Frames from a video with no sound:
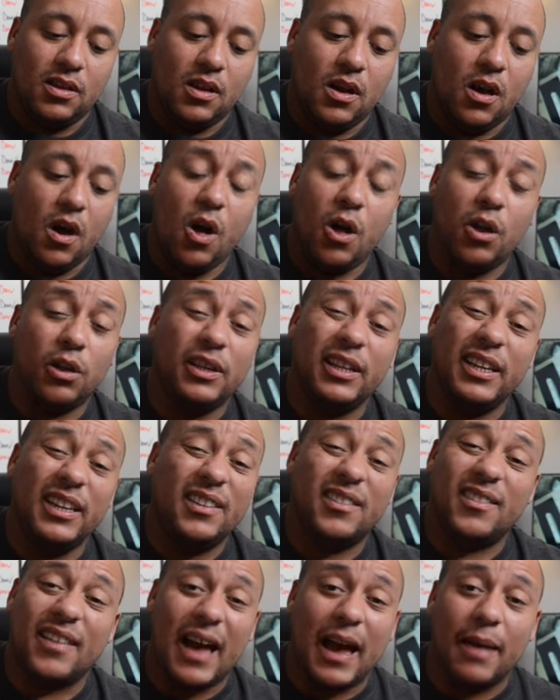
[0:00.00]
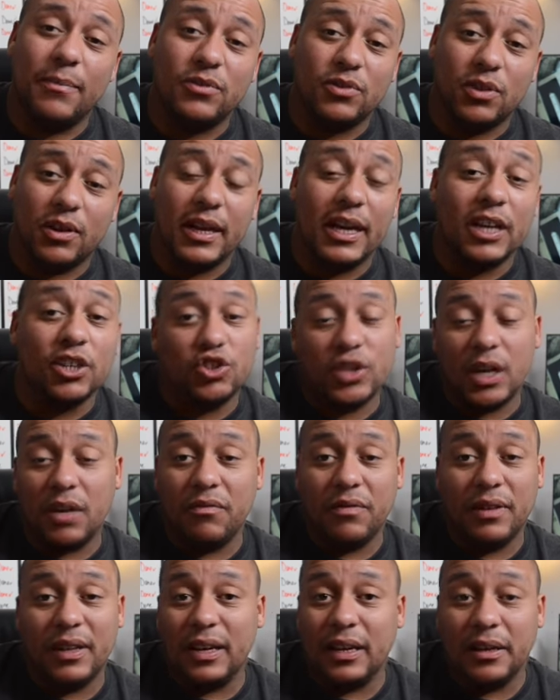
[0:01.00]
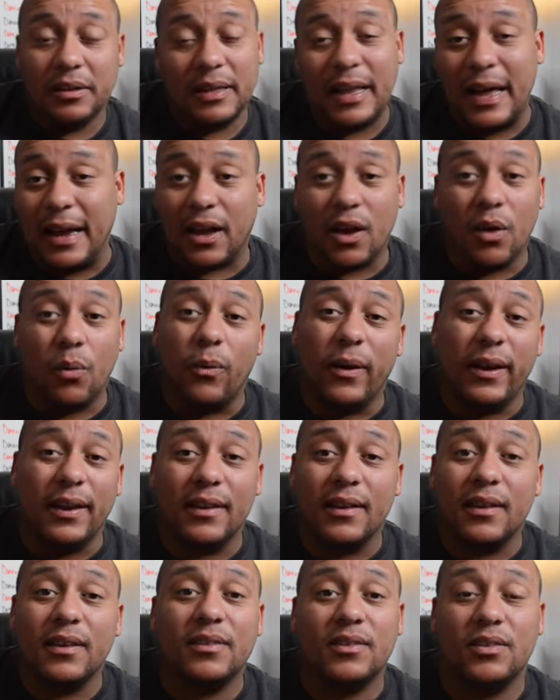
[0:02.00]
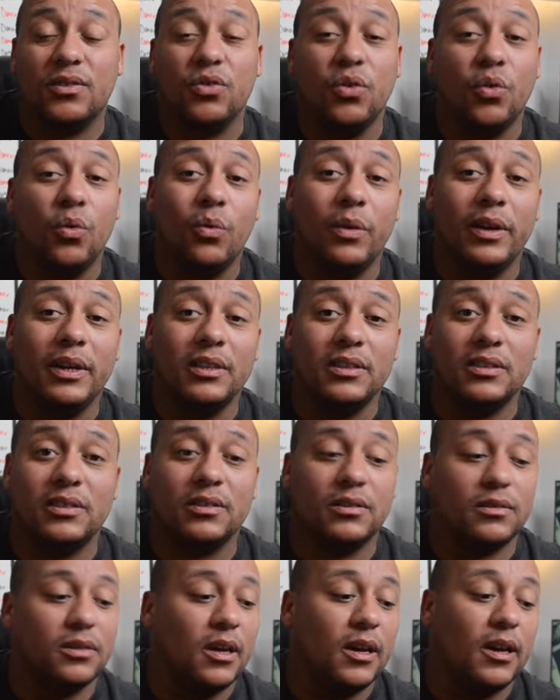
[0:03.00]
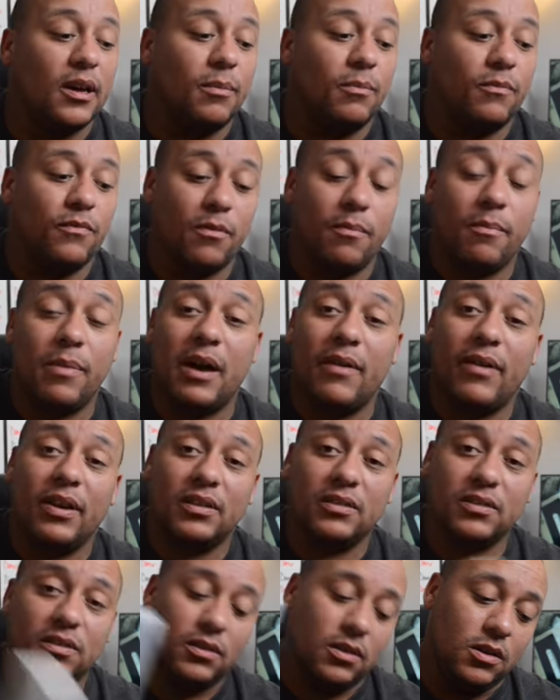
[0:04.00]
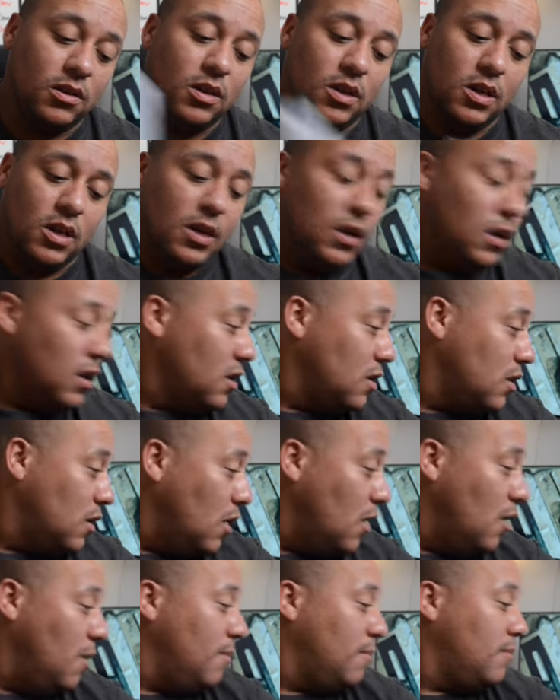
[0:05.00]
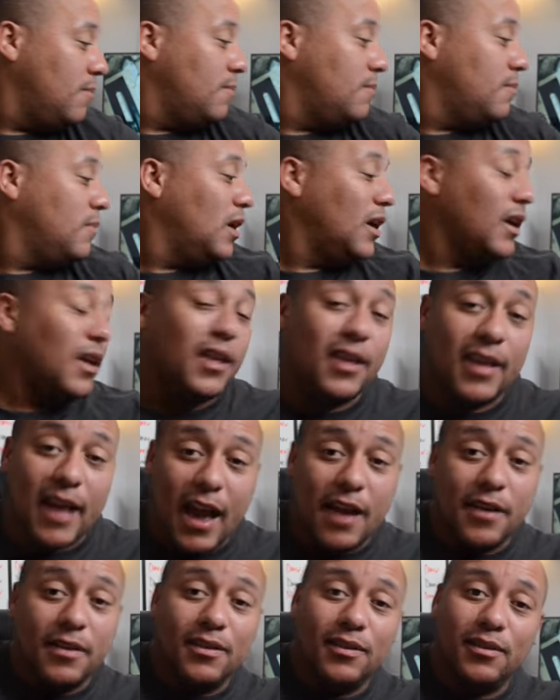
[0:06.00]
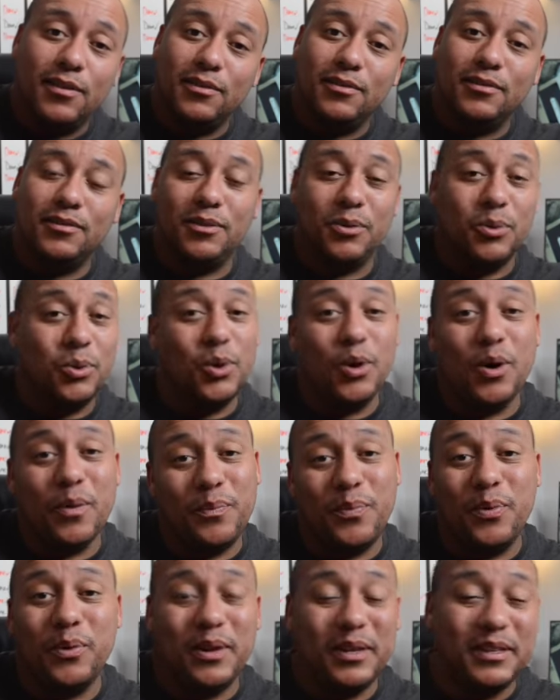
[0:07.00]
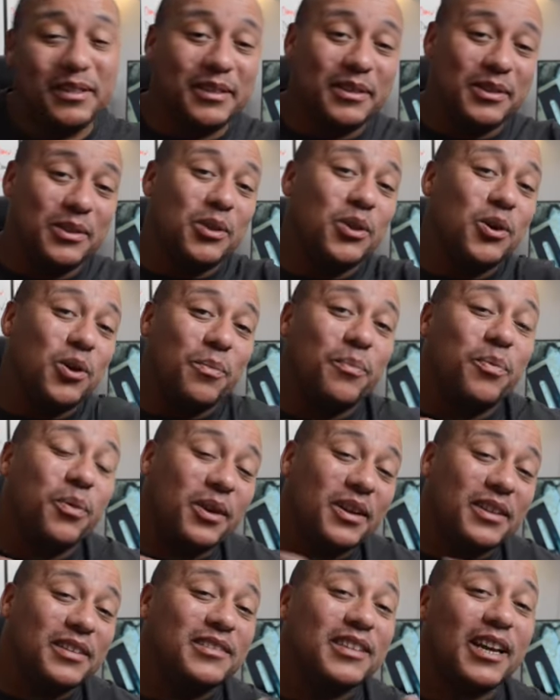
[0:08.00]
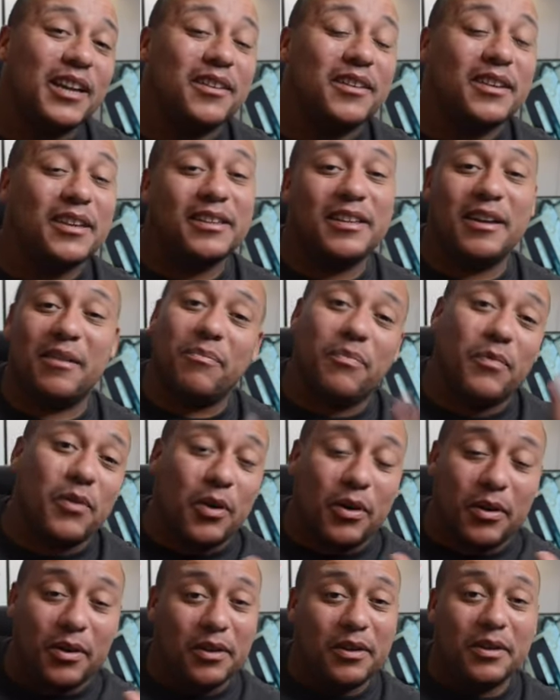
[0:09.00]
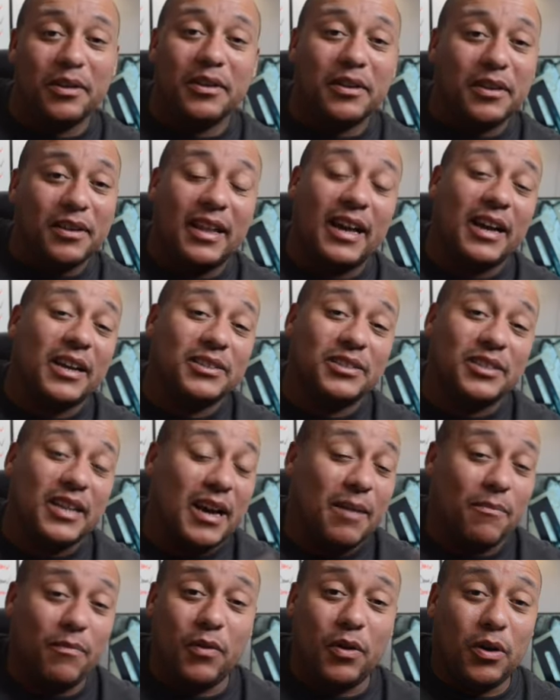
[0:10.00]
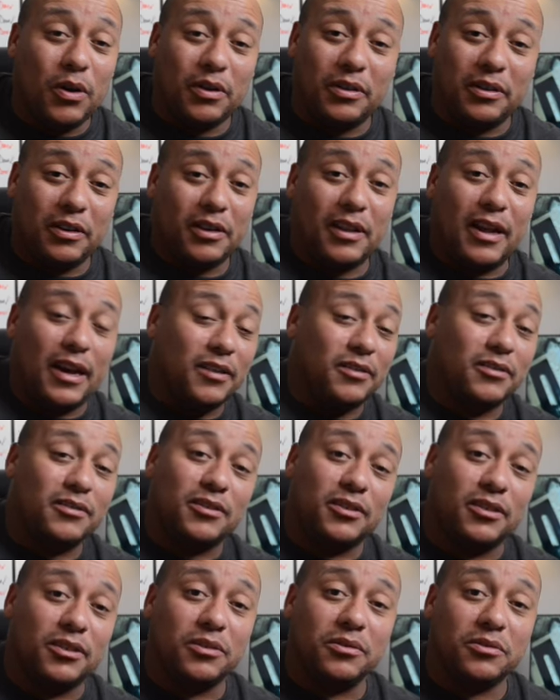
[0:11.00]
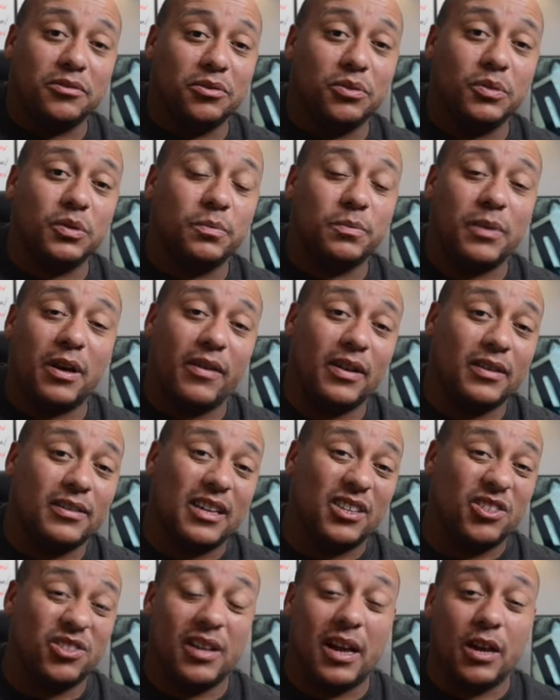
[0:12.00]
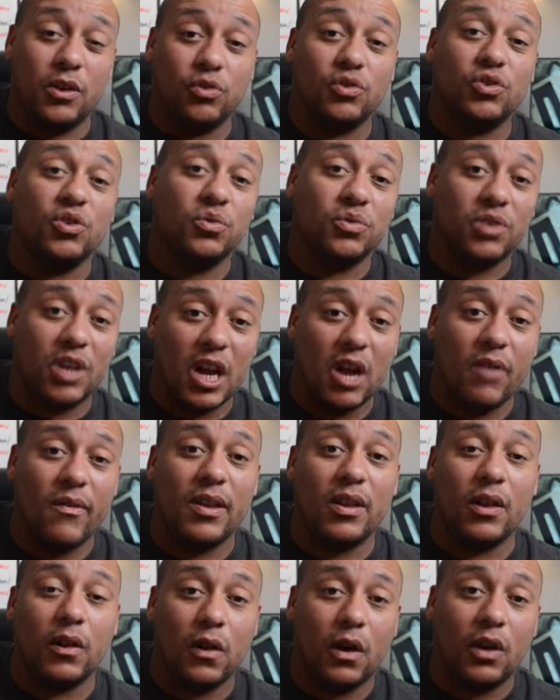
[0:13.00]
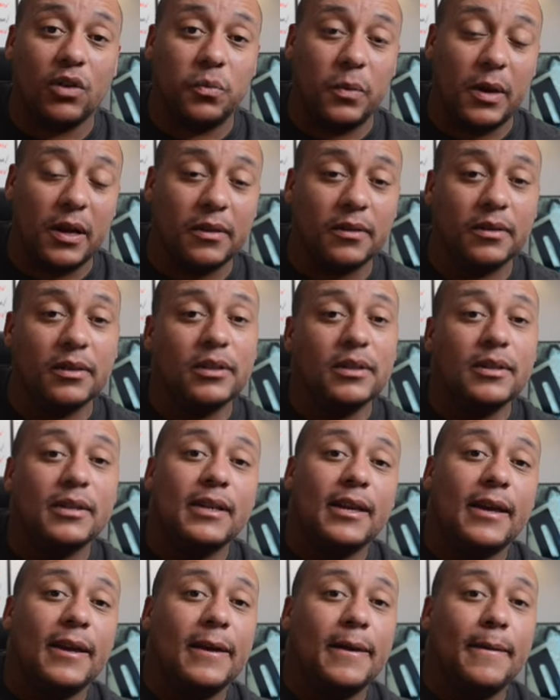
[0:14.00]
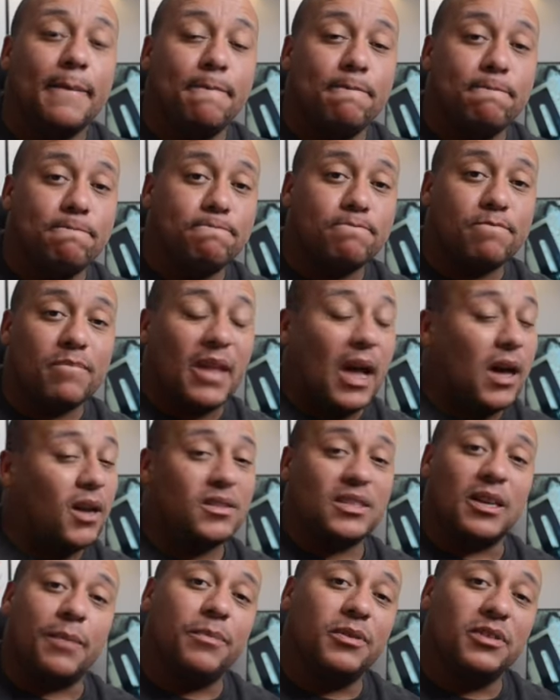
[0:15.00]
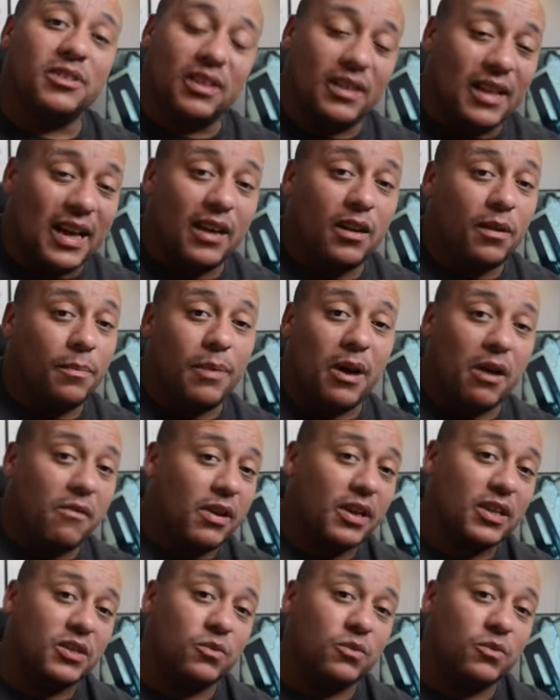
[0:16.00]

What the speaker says: all lead times on it are generally like a week to 2 weeks from Parex. Again, no pun intended. I'm not, like I say, I'm not inclined to use Parex. Actually, I used to use Krend a lot as well. I just happen to like the Parex